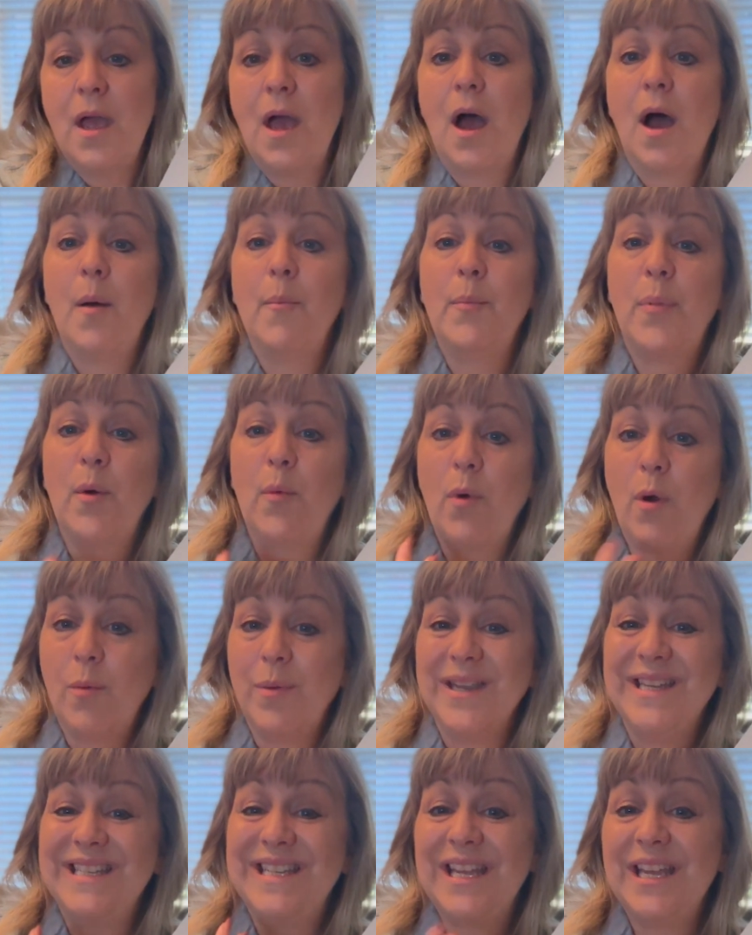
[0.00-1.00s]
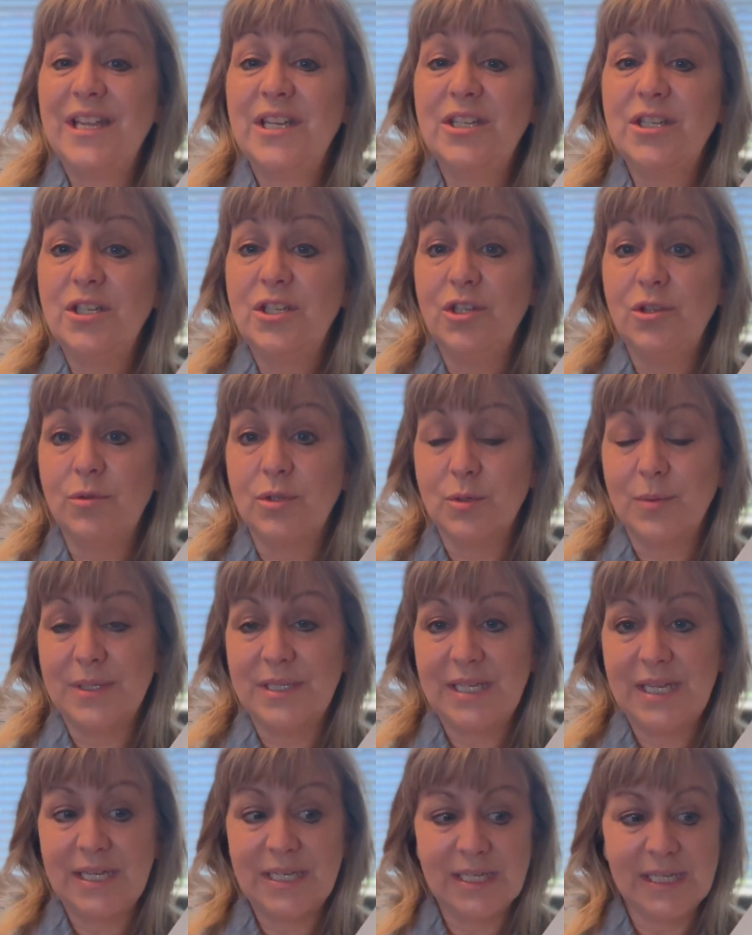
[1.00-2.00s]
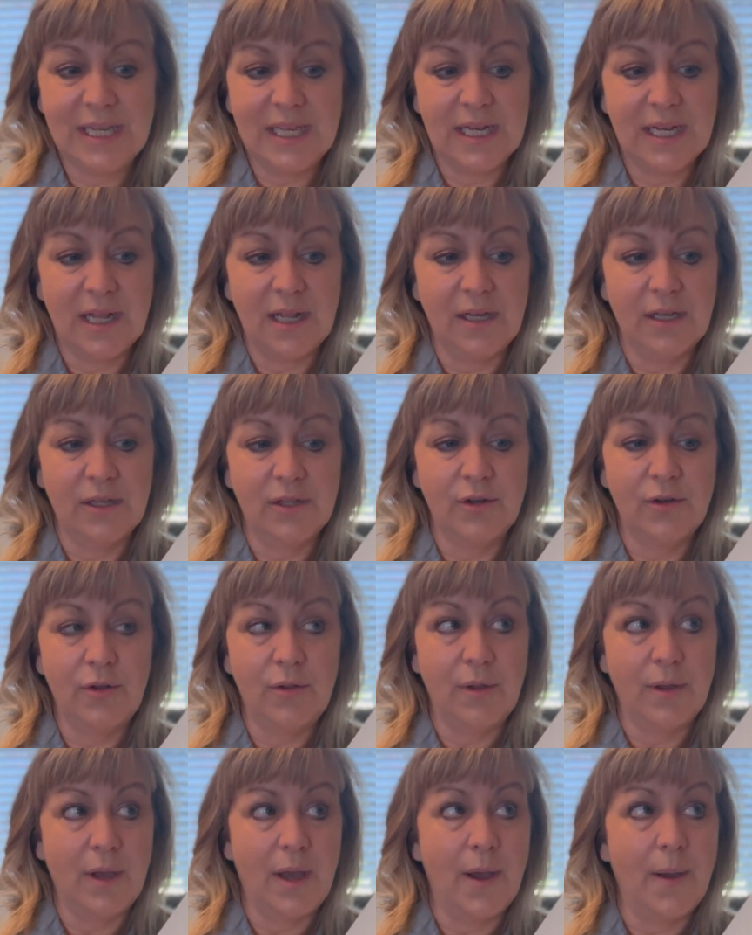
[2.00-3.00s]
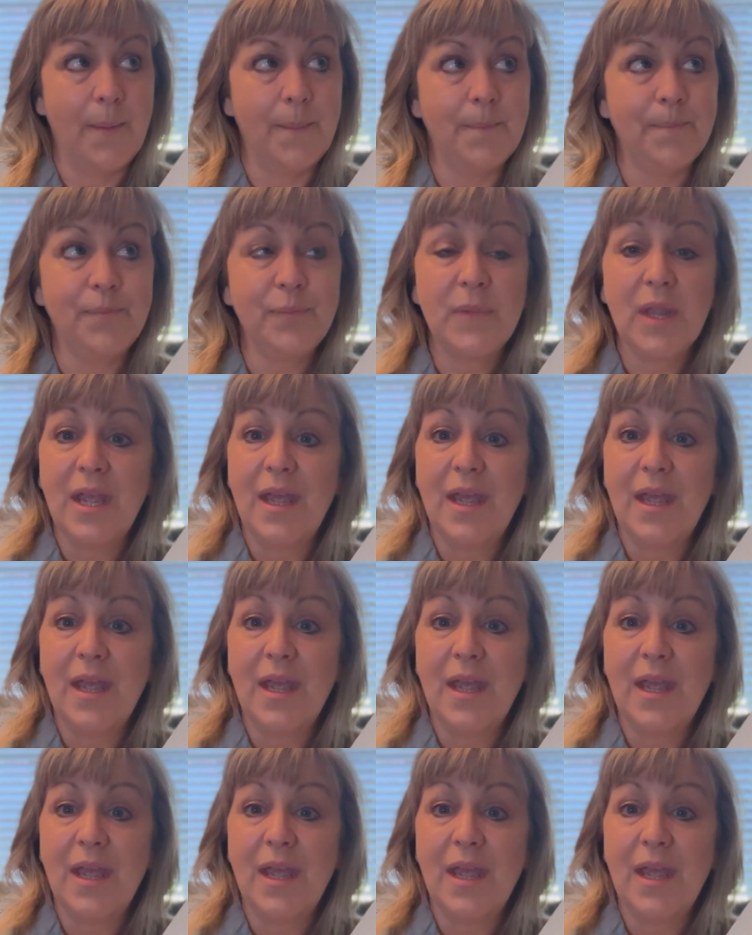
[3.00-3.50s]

Um, but what we tend to do is we tend to get a little um,